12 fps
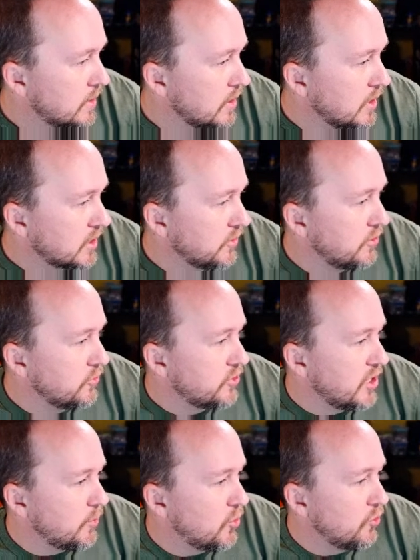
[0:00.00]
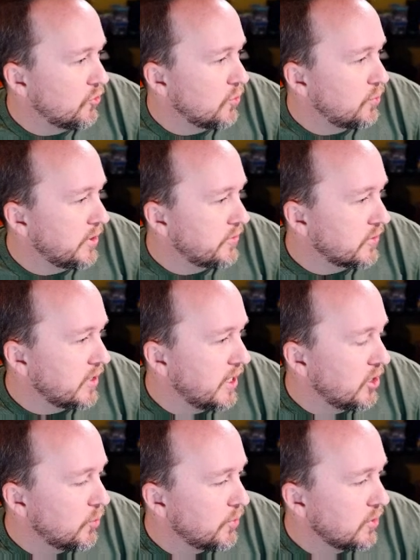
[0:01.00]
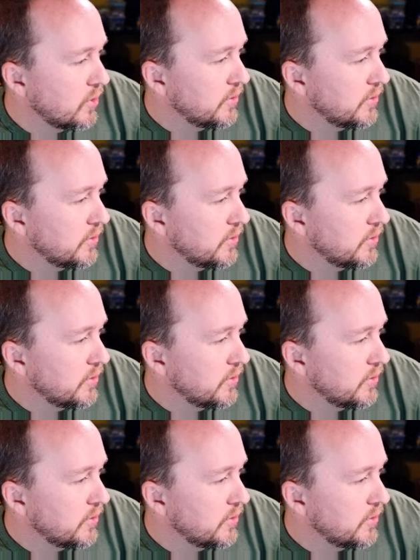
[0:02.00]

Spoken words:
Can the new scalpel holder replace the can opener on the